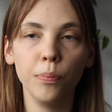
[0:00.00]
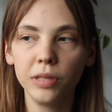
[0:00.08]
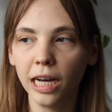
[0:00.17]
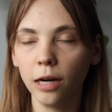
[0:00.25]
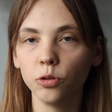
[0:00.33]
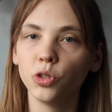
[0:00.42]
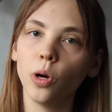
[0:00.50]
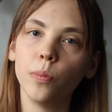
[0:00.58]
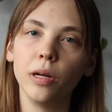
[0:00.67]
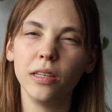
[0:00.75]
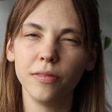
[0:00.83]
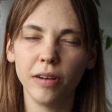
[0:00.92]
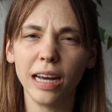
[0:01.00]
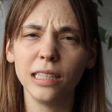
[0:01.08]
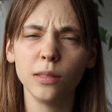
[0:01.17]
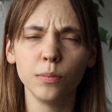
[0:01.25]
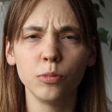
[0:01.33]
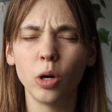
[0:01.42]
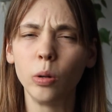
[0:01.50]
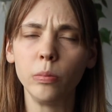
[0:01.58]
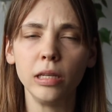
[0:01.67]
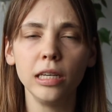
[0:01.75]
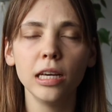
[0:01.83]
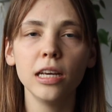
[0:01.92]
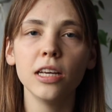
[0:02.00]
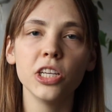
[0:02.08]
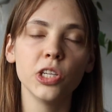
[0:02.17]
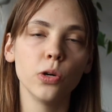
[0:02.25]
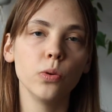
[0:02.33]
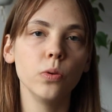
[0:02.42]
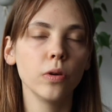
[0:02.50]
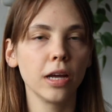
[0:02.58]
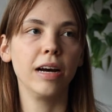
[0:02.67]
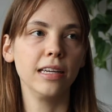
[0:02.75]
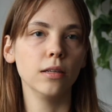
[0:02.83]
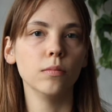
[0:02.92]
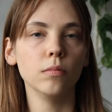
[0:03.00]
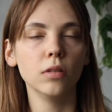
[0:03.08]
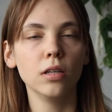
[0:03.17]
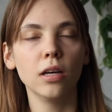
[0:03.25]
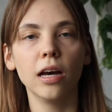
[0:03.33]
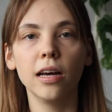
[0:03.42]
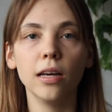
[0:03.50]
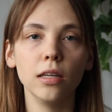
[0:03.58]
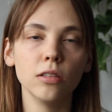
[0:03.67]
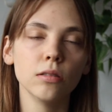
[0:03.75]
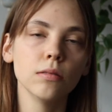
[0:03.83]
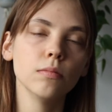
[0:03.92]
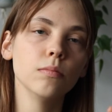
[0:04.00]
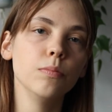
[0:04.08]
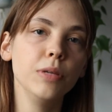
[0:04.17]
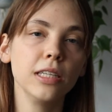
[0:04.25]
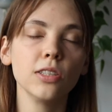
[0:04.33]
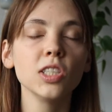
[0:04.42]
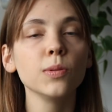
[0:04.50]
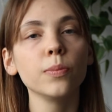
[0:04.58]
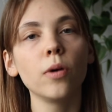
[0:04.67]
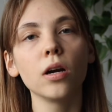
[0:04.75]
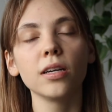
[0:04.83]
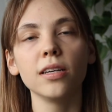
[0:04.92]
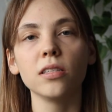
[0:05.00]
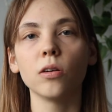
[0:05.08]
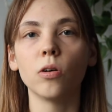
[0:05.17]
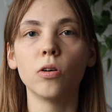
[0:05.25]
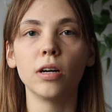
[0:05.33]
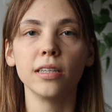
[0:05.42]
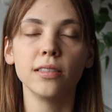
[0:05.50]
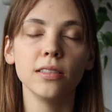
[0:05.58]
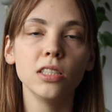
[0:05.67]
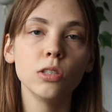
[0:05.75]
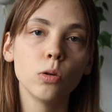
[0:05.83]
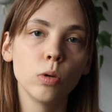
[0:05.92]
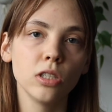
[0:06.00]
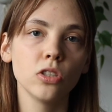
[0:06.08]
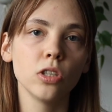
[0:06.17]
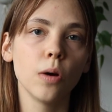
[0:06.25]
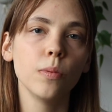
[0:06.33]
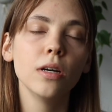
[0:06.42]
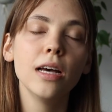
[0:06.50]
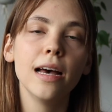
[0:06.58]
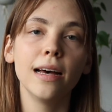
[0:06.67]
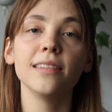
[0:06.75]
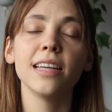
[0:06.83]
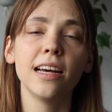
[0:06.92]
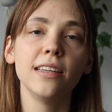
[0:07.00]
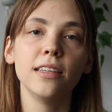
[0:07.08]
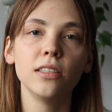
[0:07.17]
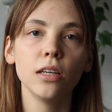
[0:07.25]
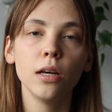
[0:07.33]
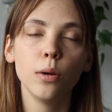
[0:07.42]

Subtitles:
town shop and find them probably, so you can find them at bigger supermarkets or as a zero waste shop as I did.